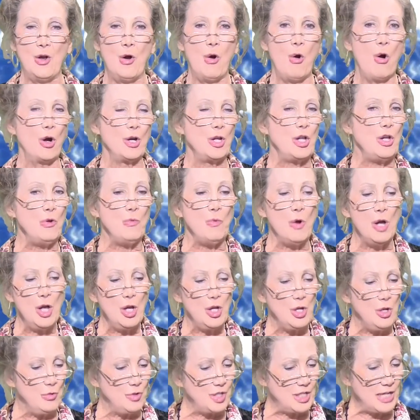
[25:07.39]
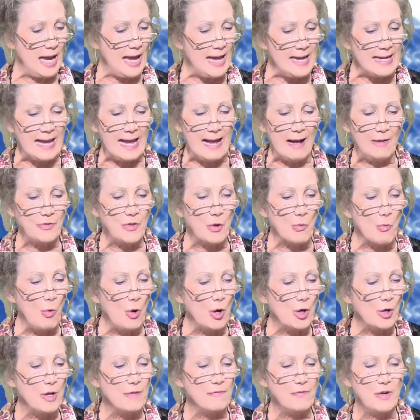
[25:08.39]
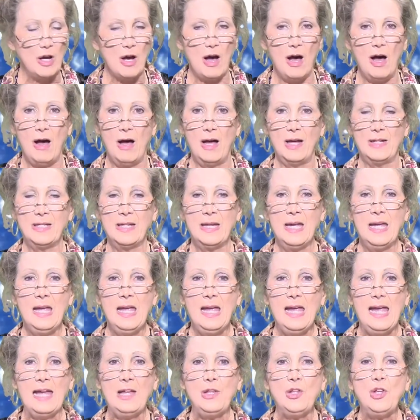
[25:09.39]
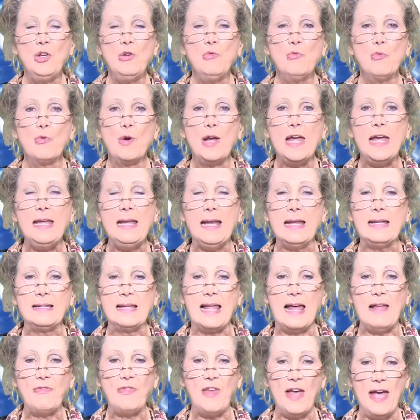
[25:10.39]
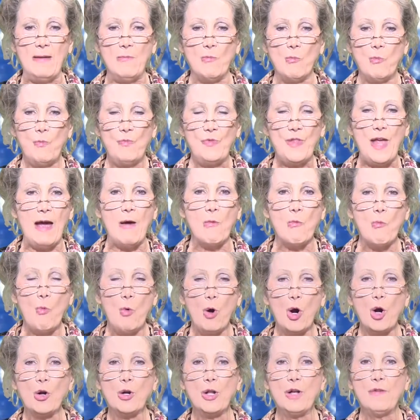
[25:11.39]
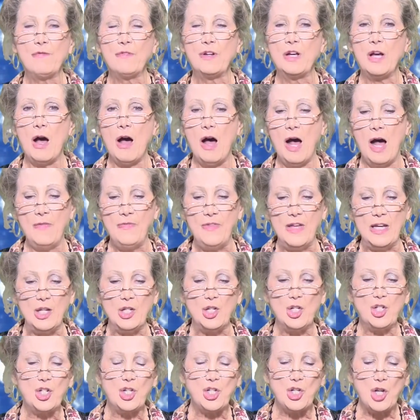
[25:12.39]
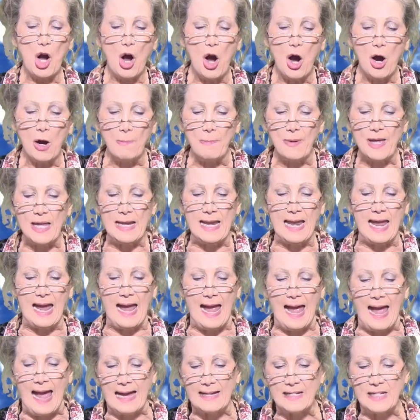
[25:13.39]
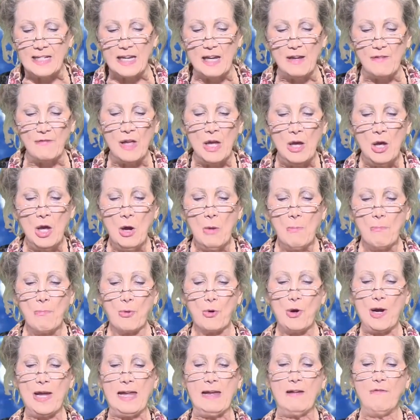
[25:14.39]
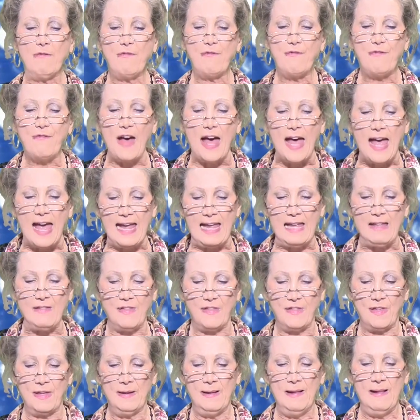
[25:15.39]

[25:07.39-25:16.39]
Or you take out the Word of God and you read and let that Word of God that is sharp and active bring faith